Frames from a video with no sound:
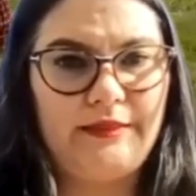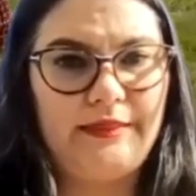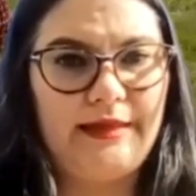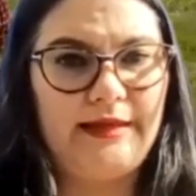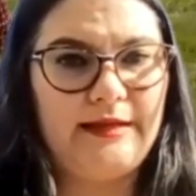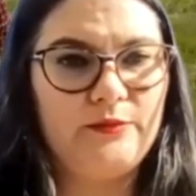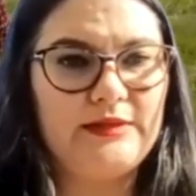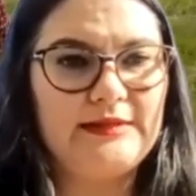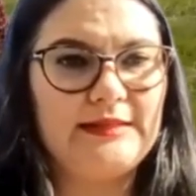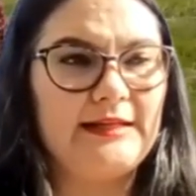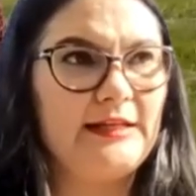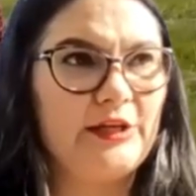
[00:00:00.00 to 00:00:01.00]
Then we
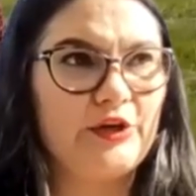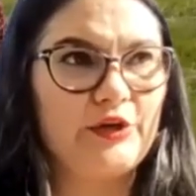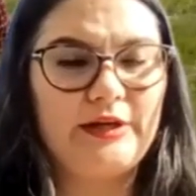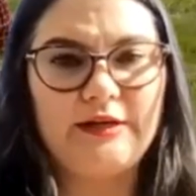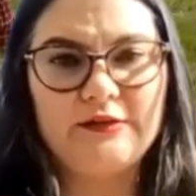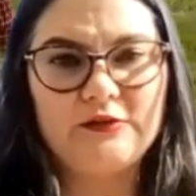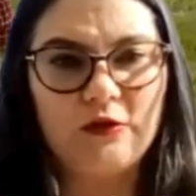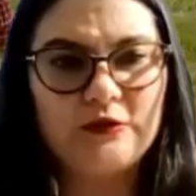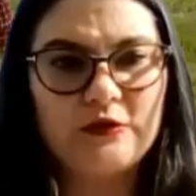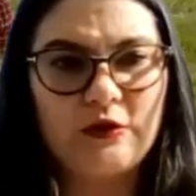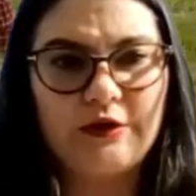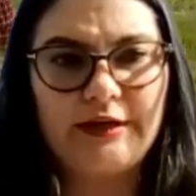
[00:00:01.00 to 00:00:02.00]
see in here it is
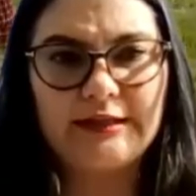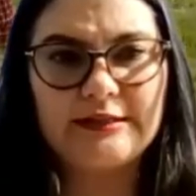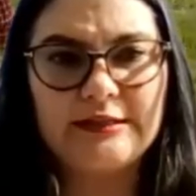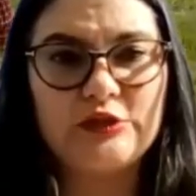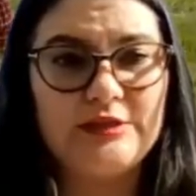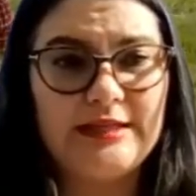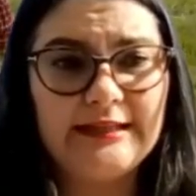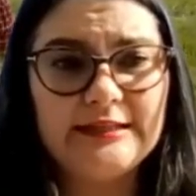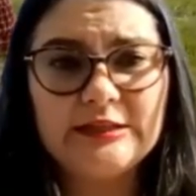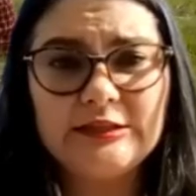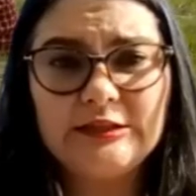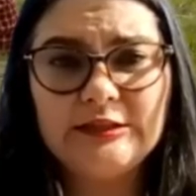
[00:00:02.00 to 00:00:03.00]
also connected to
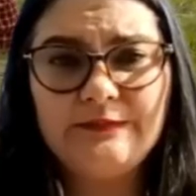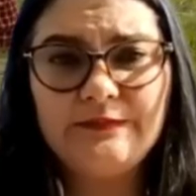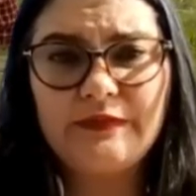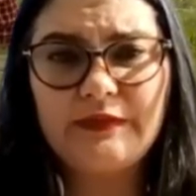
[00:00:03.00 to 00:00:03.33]
dental